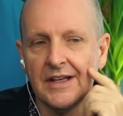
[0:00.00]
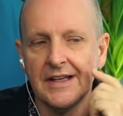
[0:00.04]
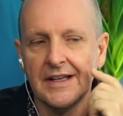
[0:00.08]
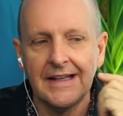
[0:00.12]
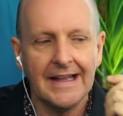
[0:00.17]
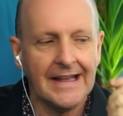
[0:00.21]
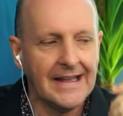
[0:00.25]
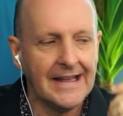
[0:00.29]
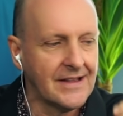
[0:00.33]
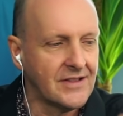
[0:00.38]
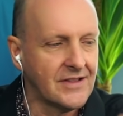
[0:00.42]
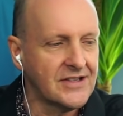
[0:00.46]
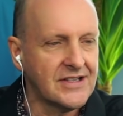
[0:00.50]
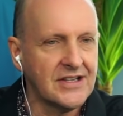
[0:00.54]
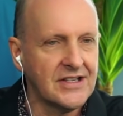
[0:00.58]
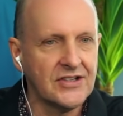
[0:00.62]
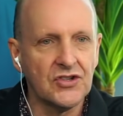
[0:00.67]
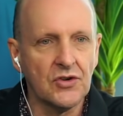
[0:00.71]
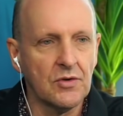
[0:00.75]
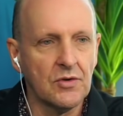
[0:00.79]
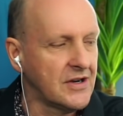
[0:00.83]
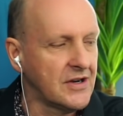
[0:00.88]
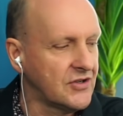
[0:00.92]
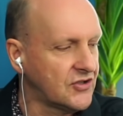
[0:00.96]
The
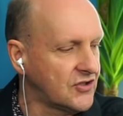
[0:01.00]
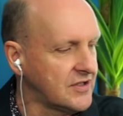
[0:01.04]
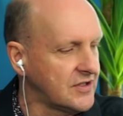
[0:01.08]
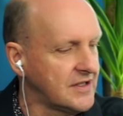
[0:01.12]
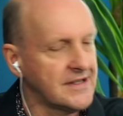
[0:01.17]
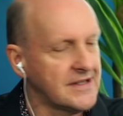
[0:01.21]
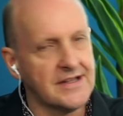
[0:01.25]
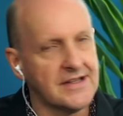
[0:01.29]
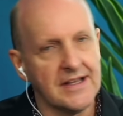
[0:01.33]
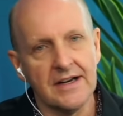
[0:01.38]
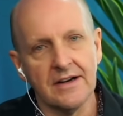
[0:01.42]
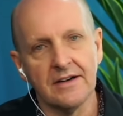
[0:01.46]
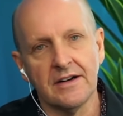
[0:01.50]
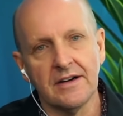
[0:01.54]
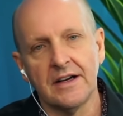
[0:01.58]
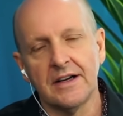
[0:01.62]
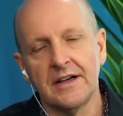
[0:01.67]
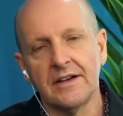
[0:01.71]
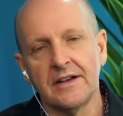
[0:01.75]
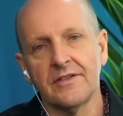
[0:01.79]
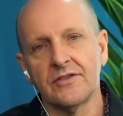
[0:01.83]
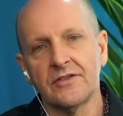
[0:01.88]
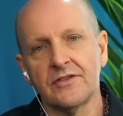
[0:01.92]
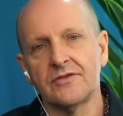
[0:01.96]
situation is they've
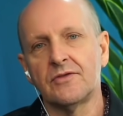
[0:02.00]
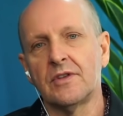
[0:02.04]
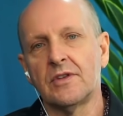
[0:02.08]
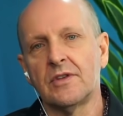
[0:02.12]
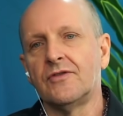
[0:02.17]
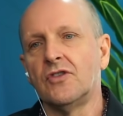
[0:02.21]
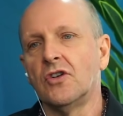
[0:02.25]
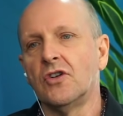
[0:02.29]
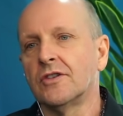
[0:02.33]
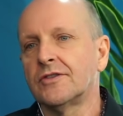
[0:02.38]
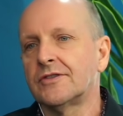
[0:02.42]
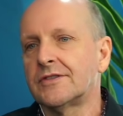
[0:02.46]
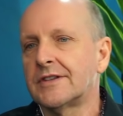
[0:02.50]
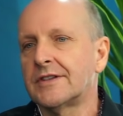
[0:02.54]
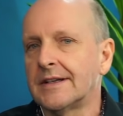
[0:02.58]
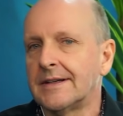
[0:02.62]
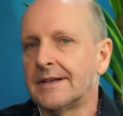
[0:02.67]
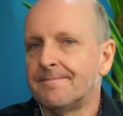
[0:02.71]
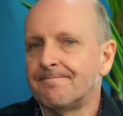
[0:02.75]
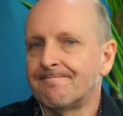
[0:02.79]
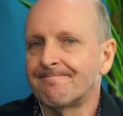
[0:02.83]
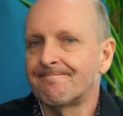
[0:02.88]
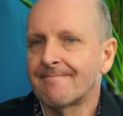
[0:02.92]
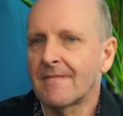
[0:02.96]
got,
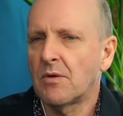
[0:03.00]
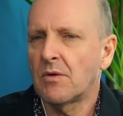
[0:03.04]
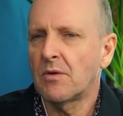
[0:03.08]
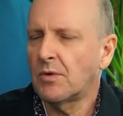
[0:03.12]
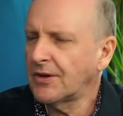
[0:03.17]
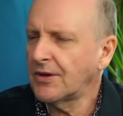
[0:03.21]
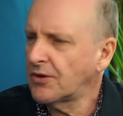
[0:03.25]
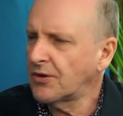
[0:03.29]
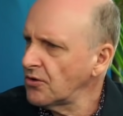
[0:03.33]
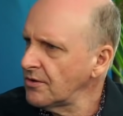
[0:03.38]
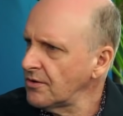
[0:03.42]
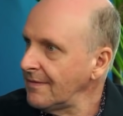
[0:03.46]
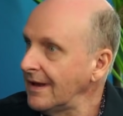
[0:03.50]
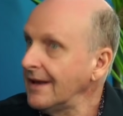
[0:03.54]
what do you call them?